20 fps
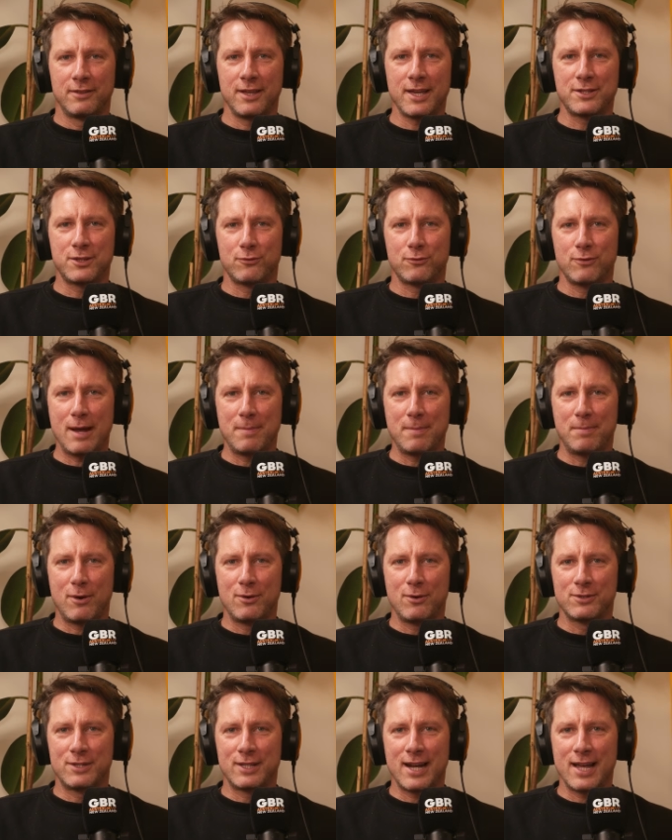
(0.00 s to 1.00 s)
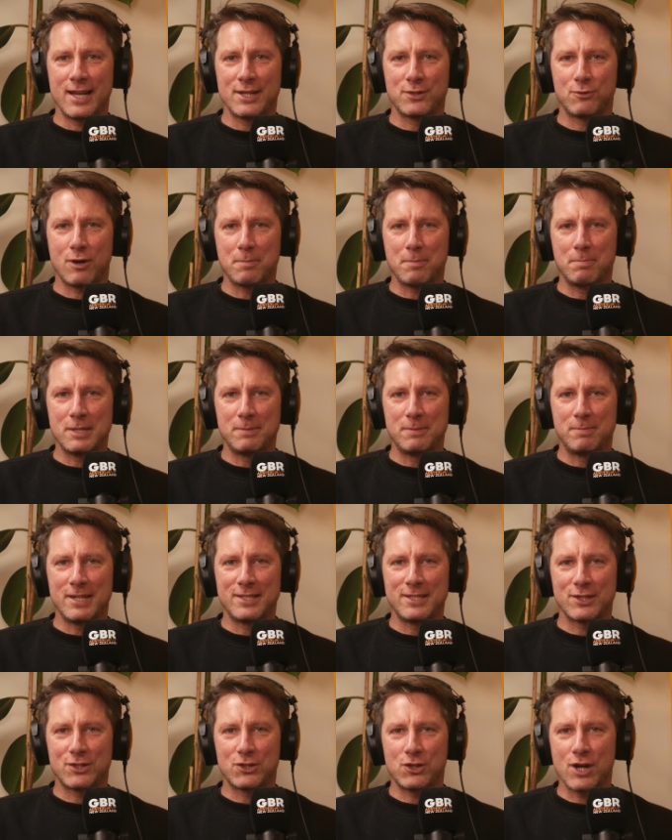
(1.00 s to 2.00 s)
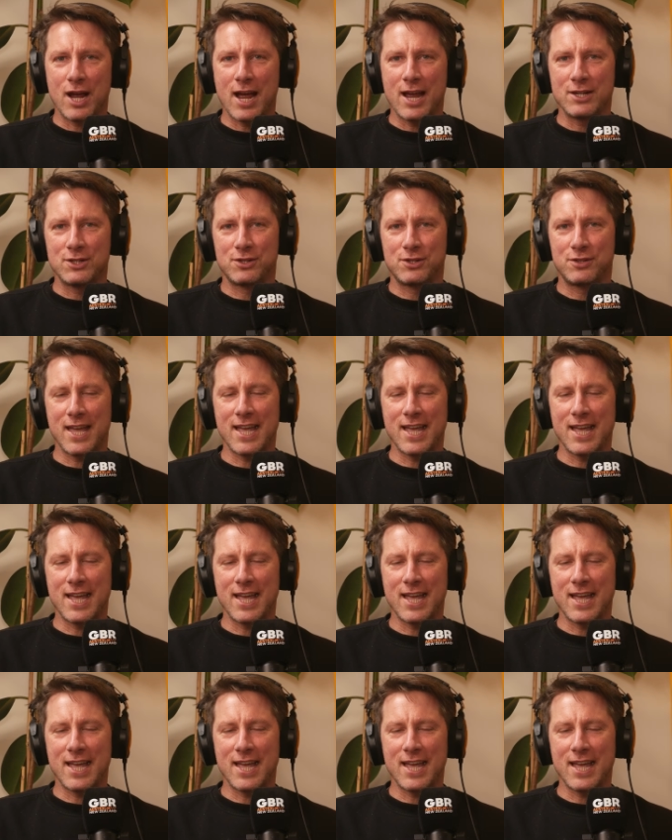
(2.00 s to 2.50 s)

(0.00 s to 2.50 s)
That's a wrap on today's Rugby's Best Exchange.